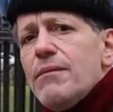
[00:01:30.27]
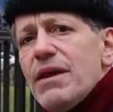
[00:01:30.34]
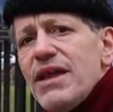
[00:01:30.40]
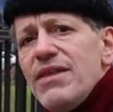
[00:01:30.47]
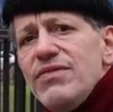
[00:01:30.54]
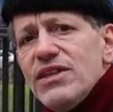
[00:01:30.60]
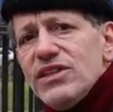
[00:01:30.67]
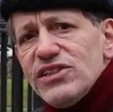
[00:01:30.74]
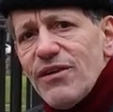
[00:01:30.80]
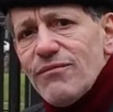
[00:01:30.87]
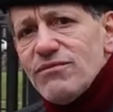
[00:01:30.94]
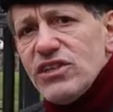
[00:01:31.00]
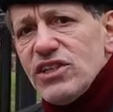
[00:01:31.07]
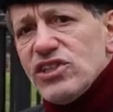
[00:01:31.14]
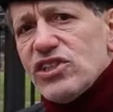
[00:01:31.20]
in the
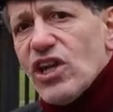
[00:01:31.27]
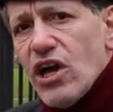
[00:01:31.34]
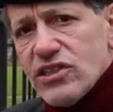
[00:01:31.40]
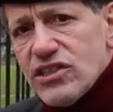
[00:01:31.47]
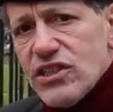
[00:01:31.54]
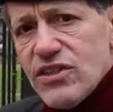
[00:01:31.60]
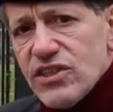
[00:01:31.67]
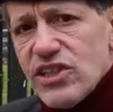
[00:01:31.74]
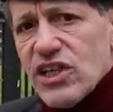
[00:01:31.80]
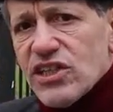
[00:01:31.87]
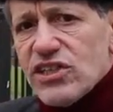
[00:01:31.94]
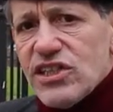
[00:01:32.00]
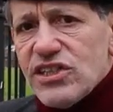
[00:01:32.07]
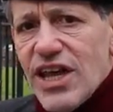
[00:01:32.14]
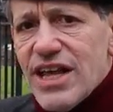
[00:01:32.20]
70s, started in the
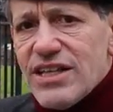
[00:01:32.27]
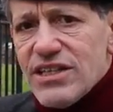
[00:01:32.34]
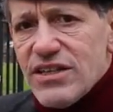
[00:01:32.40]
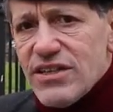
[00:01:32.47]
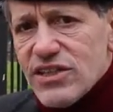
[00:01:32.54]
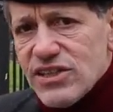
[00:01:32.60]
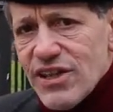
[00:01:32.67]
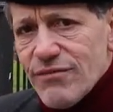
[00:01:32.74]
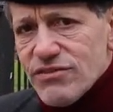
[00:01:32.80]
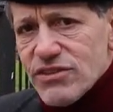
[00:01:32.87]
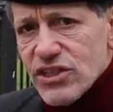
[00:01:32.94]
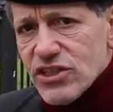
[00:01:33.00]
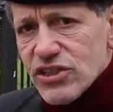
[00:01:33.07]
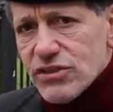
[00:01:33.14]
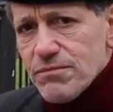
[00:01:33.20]
60s, ended in the
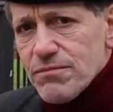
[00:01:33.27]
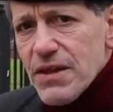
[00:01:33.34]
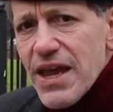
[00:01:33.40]
70s.